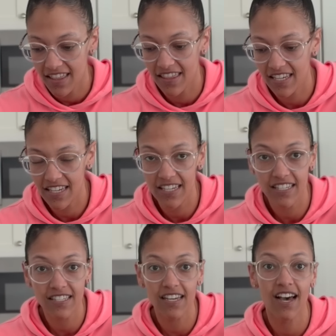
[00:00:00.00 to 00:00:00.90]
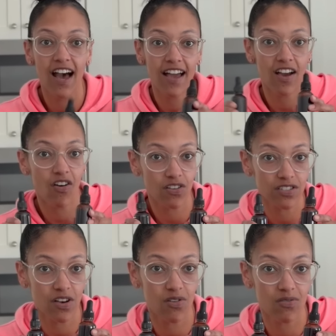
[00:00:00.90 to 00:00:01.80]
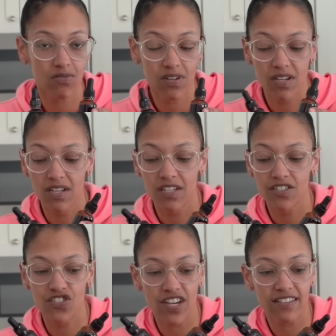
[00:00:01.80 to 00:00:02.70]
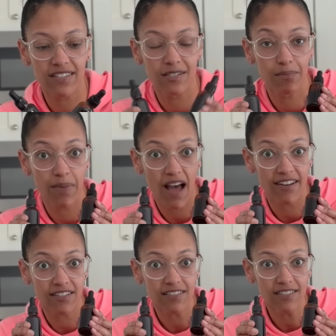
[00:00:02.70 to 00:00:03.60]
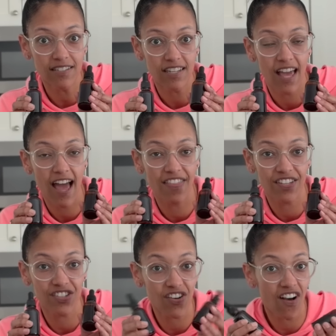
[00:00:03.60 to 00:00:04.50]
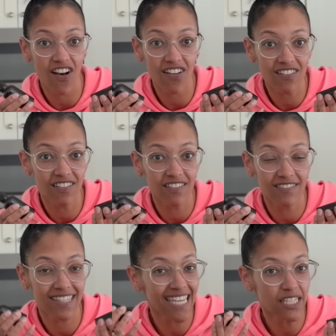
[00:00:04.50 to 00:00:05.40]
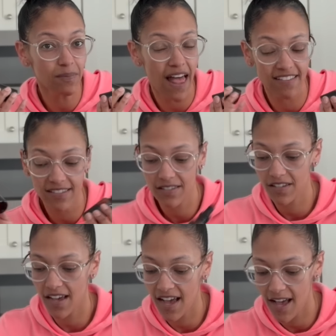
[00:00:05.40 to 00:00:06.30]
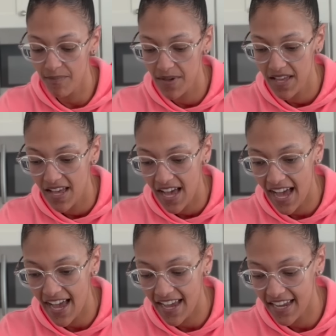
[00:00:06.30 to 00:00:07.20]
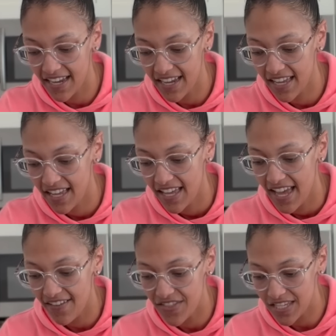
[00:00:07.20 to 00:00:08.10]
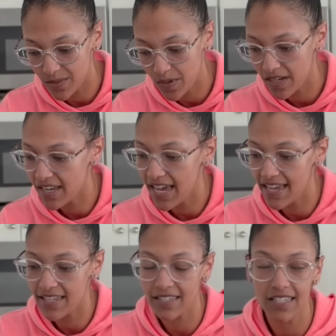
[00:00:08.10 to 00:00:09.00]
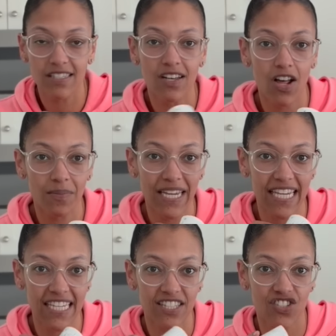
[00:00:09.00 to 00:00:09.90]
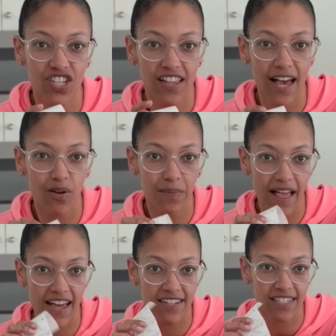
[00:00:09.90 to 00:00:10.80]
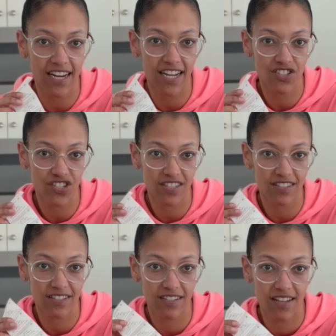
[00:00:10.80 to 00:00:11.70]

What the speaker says: These I also just bottled, and these are all kids blends. I have this one as, it's called my kids chill out blend, and I just